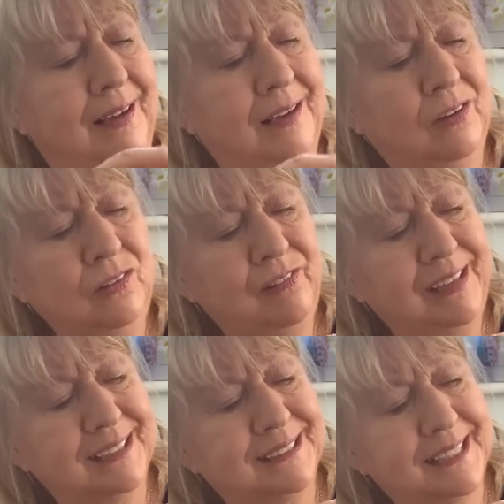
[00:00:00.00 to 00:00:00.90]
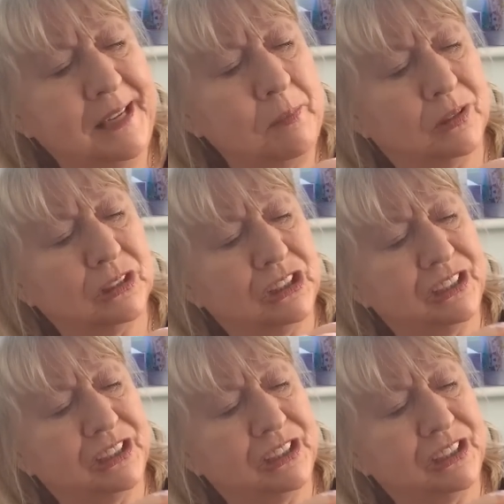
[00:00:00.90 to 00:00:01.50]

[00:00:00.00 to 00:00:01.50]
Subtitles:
I couldn't really see much.